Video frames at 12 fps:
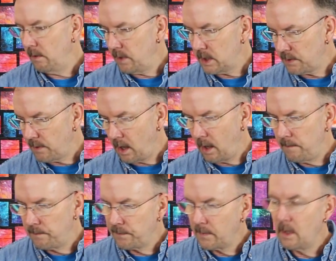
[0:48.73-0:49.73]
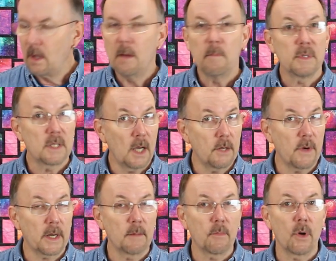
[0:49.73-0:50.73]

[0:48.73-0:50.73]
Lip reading: First of all, besides regular